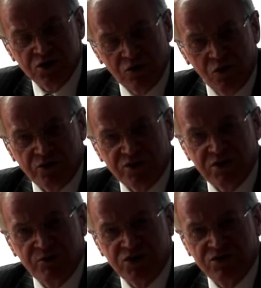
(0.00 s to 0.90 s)
Scotland's
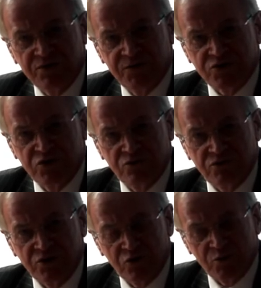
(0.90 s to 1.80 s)
Commissioner for
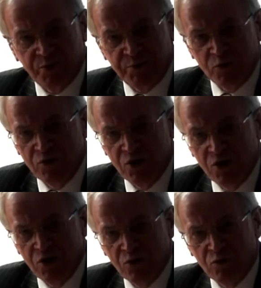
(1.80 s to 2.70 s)
Children and Young People,
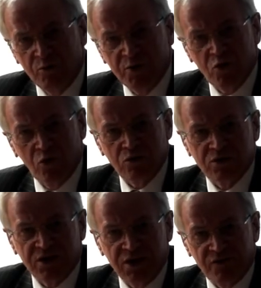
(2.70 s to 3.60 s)
will be
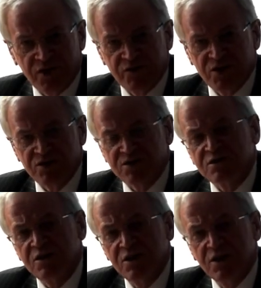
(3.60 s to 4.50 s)
called to give
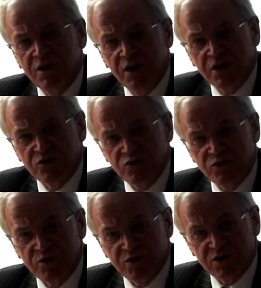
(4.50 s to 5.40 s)
evidence to
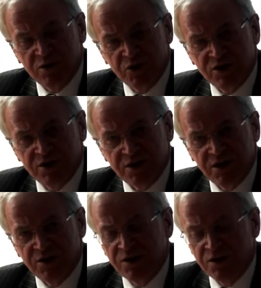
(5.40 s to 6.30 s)
the committee
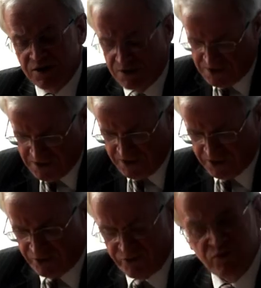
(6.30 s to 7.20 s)
again
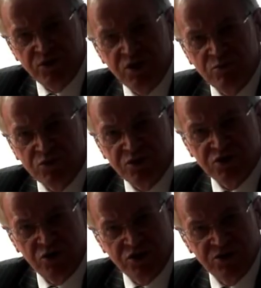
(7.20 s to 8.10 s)
in a roundtable
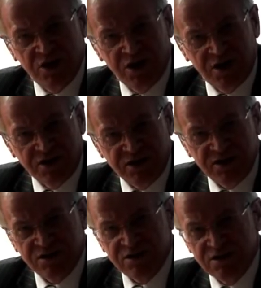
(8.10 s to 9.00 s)
discussion at a
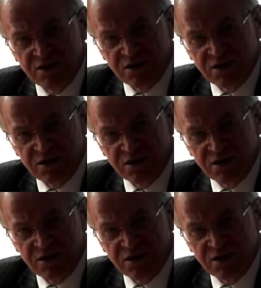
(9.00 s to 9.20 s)
date